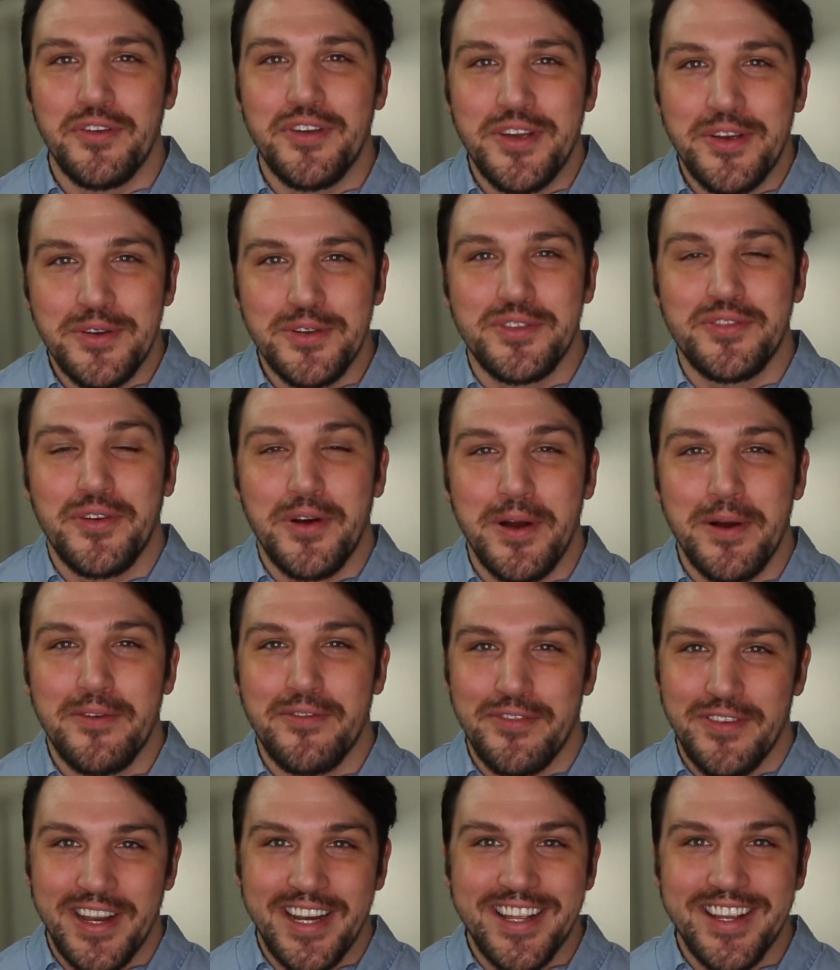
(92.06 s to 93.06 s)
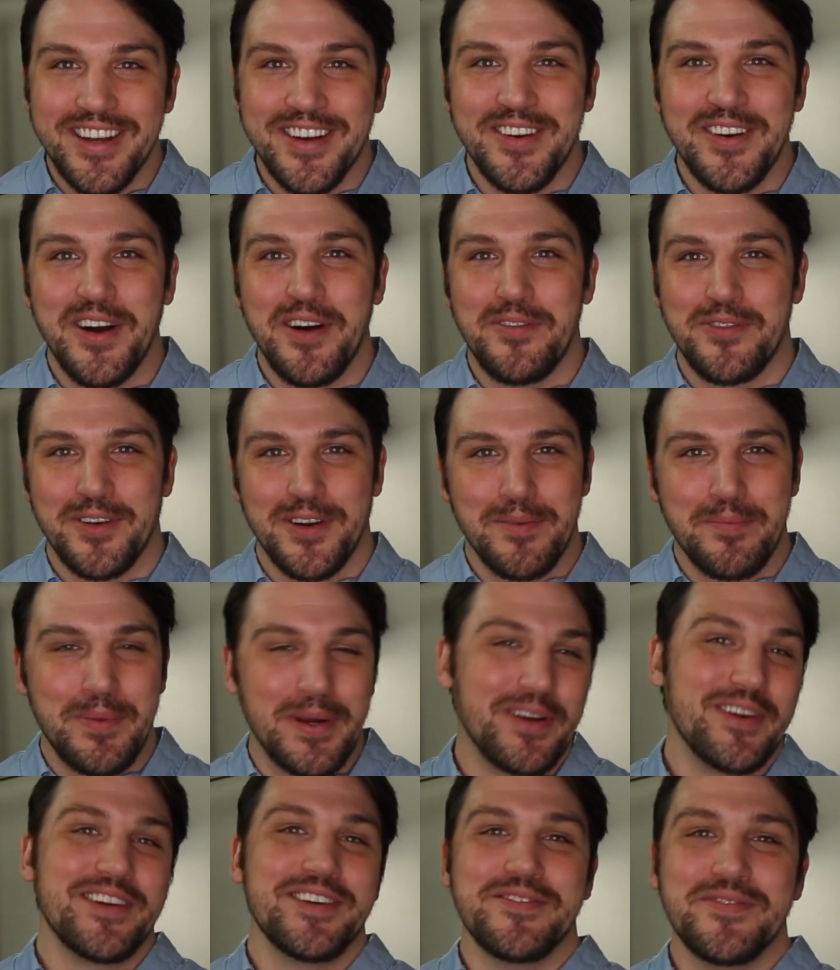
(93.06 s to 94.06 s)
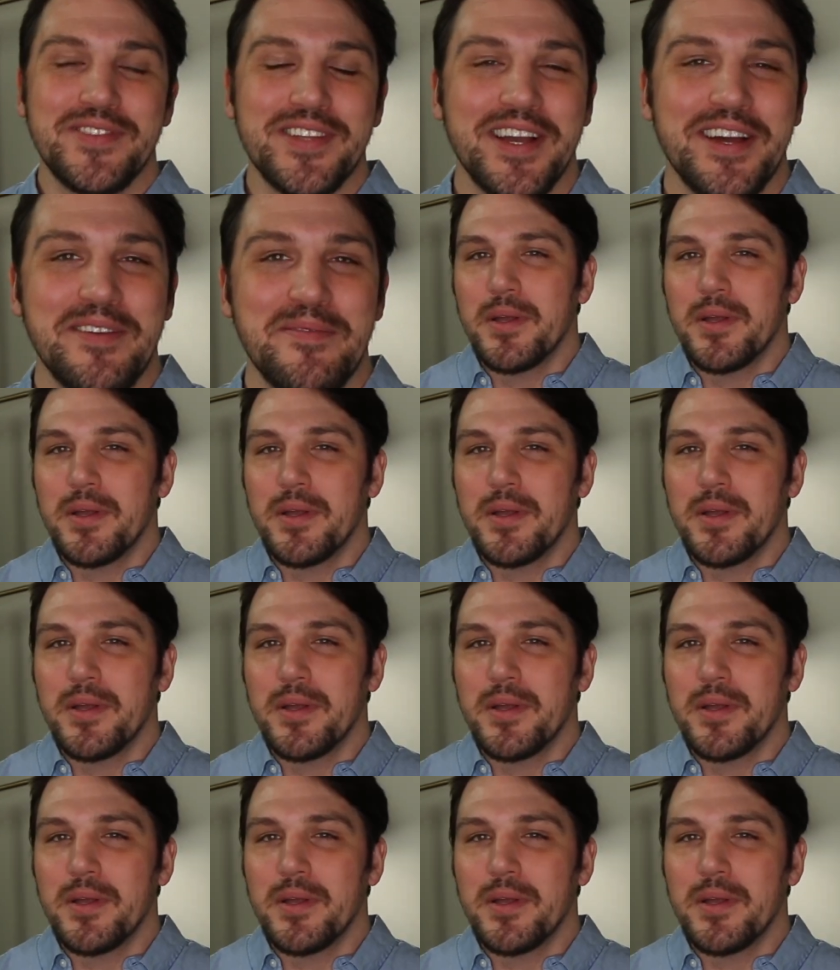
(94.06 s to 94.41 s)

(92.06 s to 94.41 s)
views per video over a period of time.